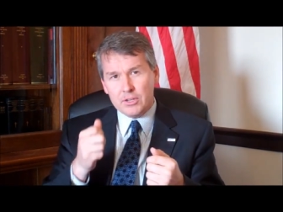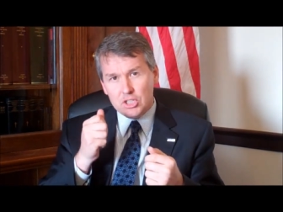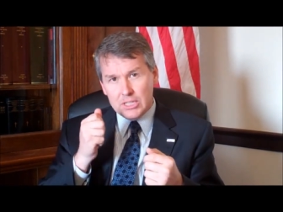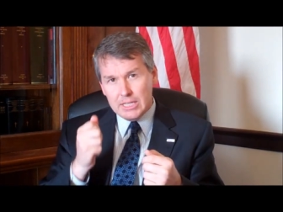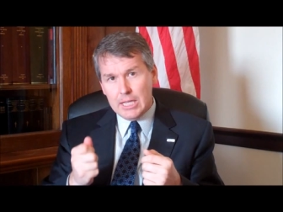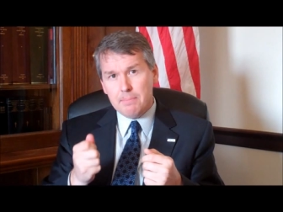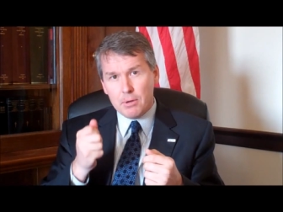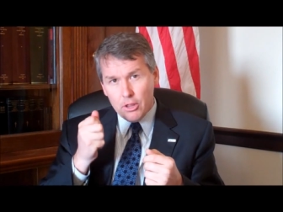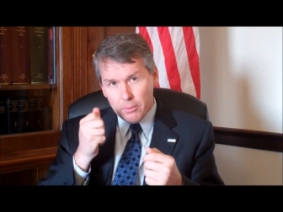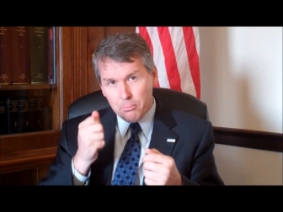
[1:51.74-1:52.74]
to
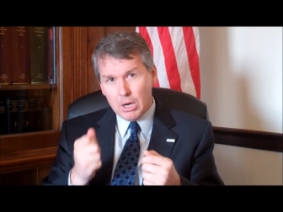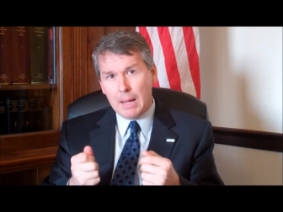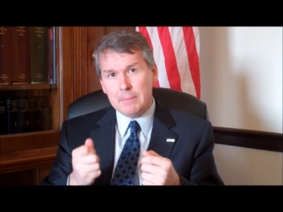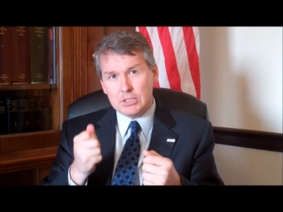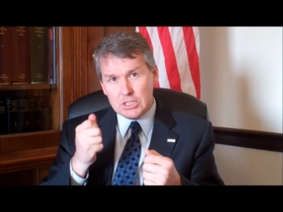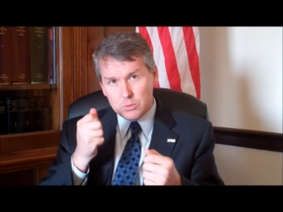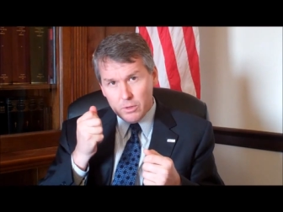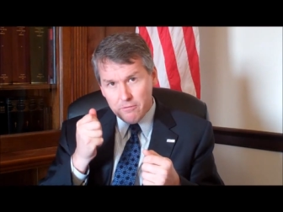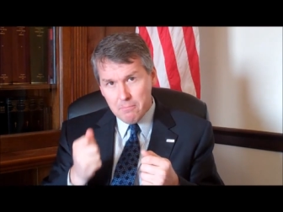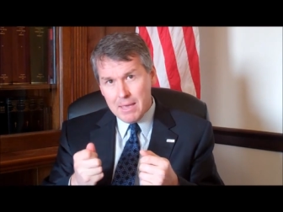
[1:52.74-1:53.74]
keep the promises
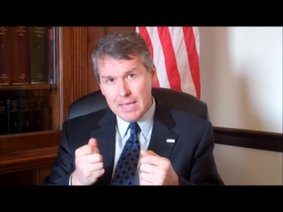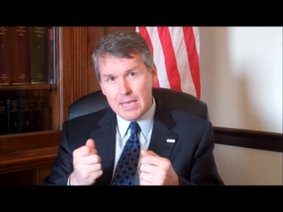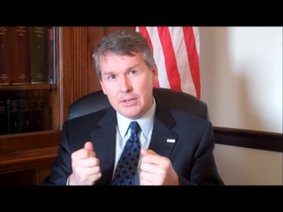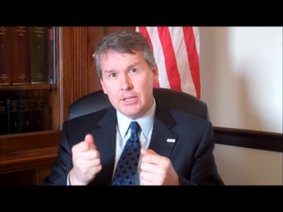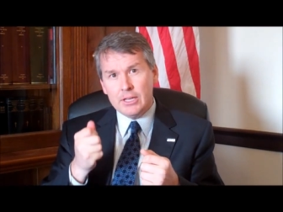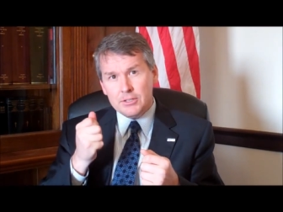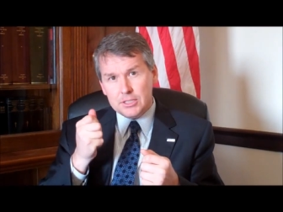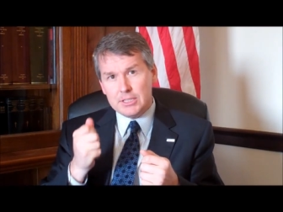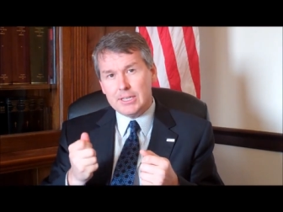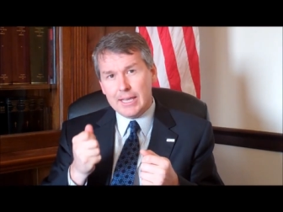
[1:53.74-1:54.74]
we've made
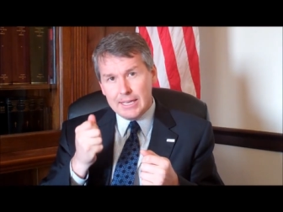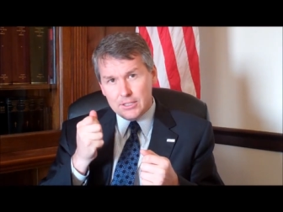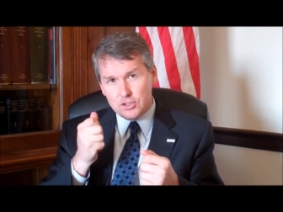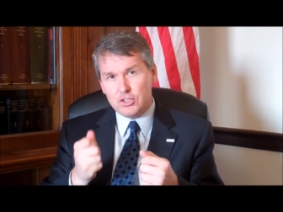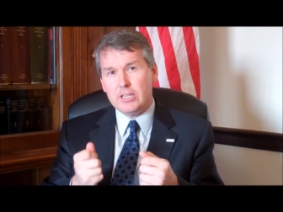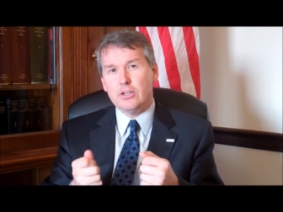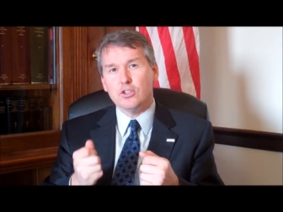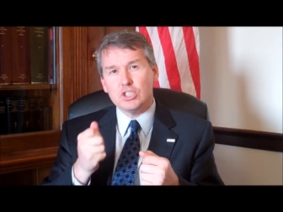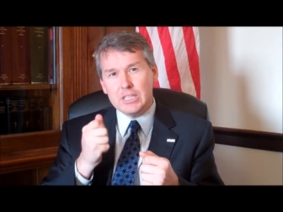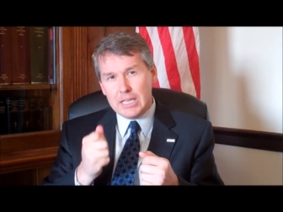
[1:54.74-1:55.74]
to today's
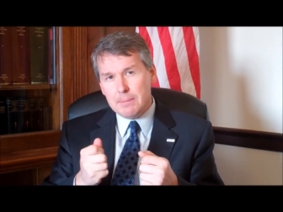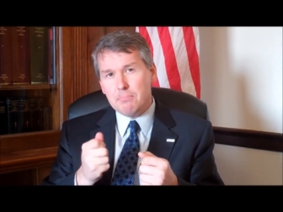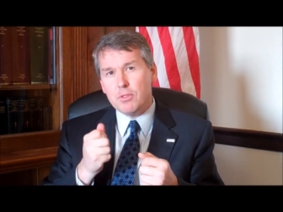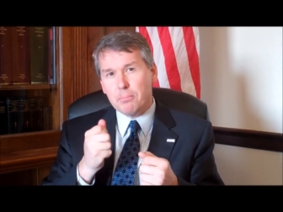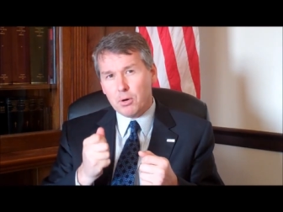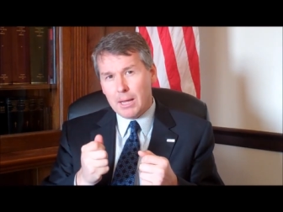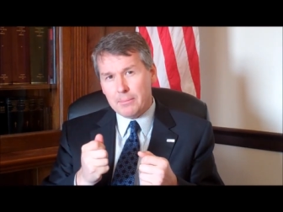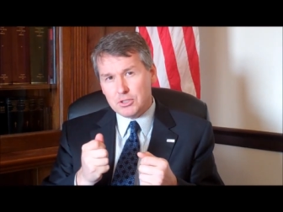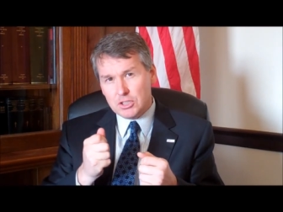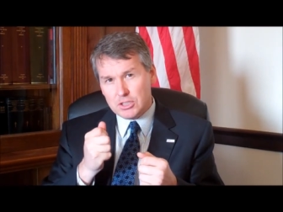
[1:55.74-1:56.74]
seniors. Keep the
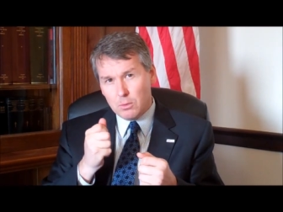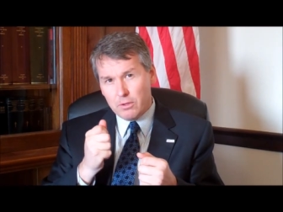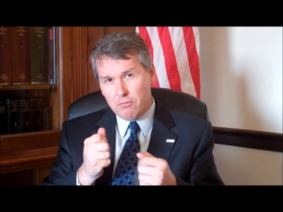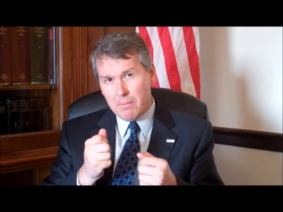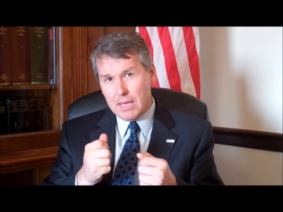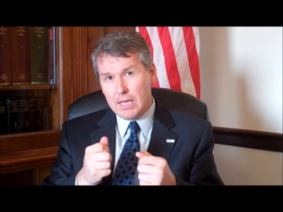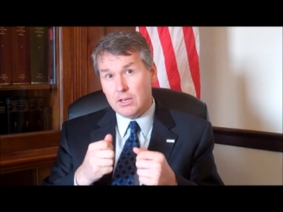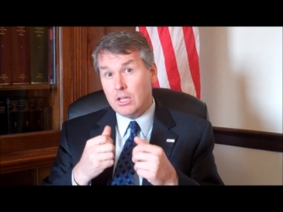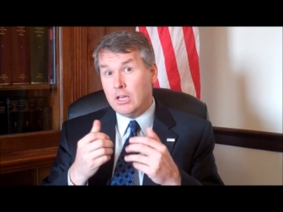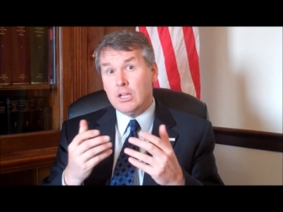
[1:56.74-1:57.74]
promises that we've
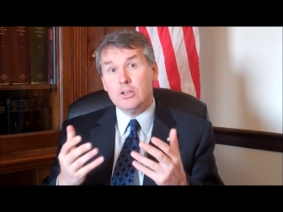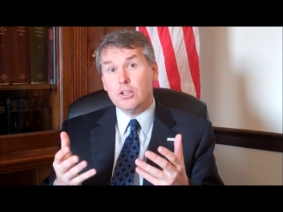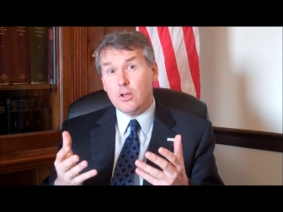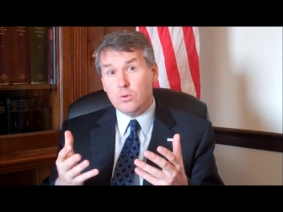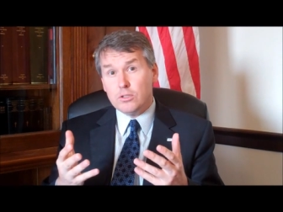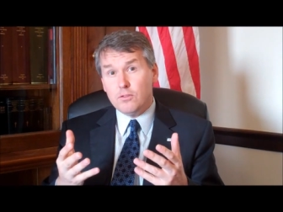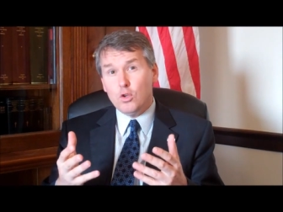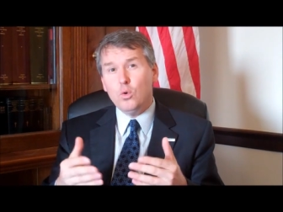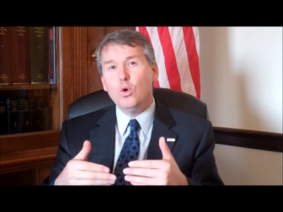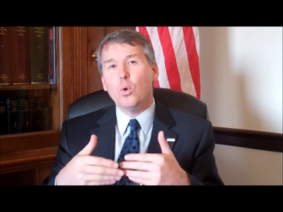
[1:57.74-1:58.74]
made to those of
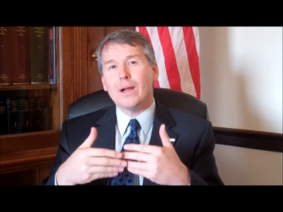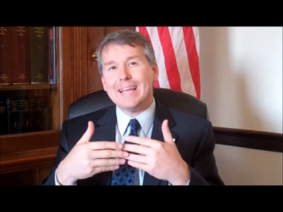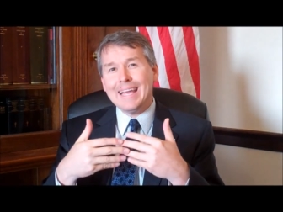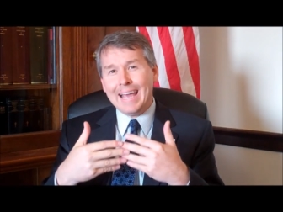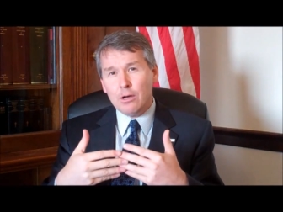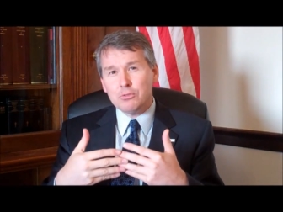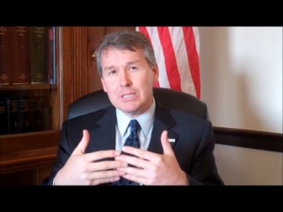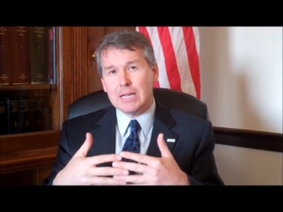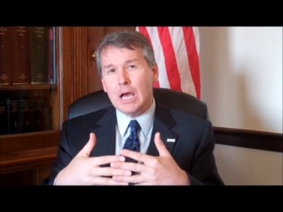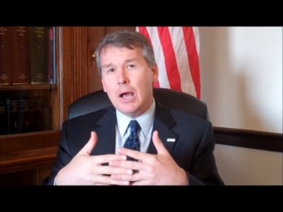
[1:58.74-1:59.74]
you who are
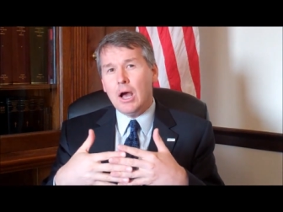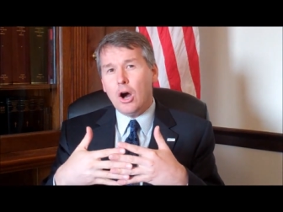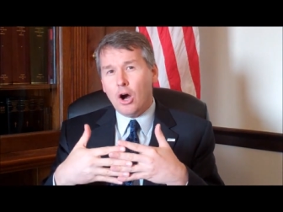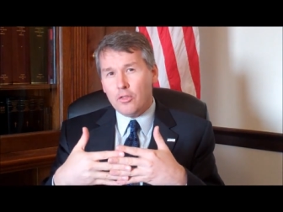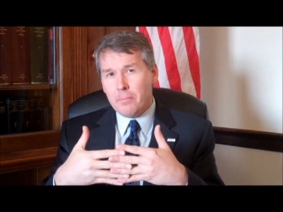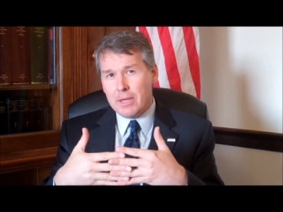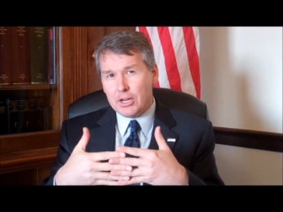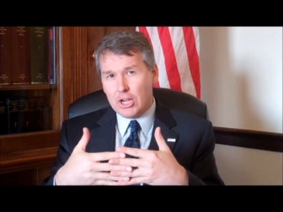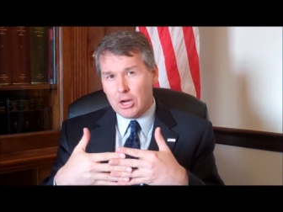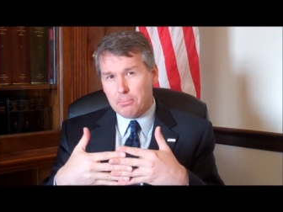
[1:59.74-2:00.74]
counting on the
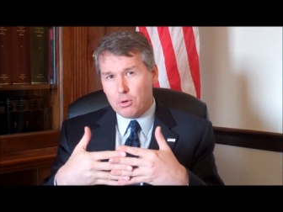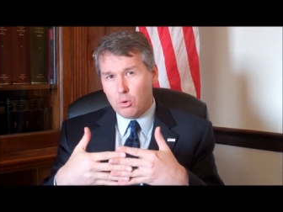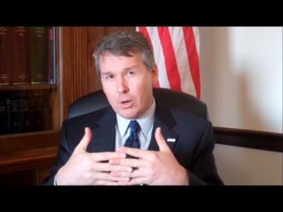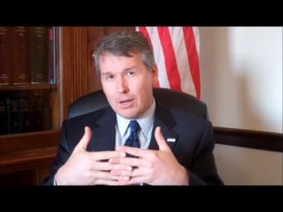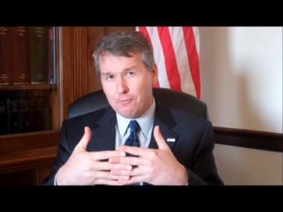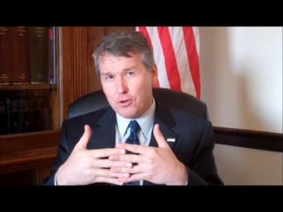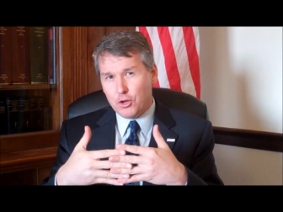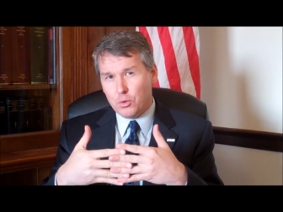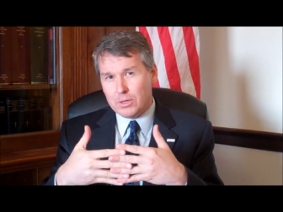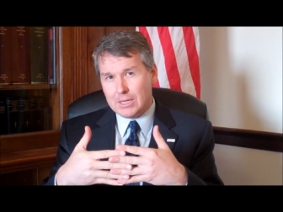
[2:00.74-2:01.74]
Medicare program for
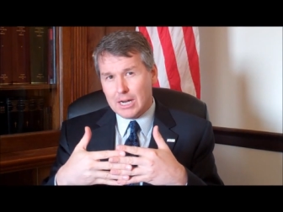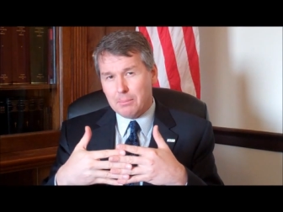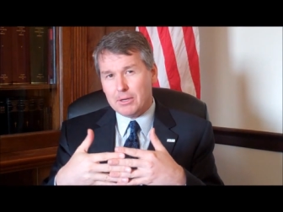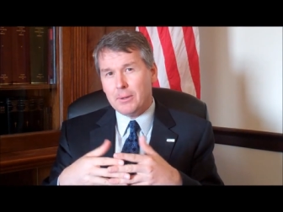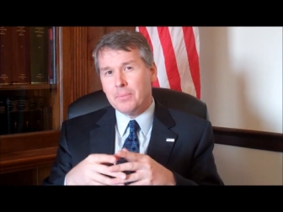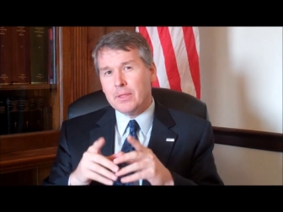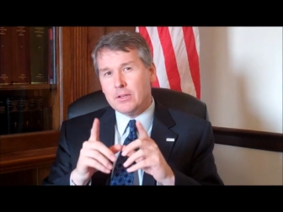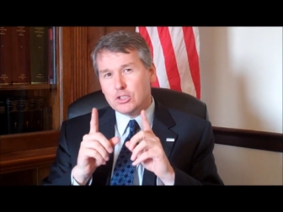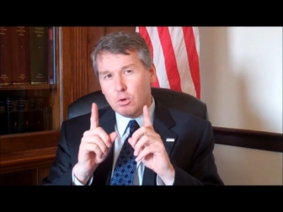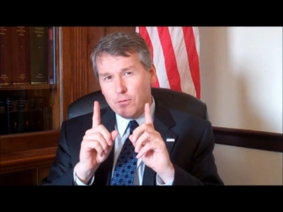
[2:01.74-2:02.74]
your retirement.
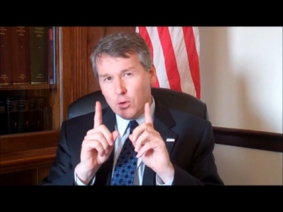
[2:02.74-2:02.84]
So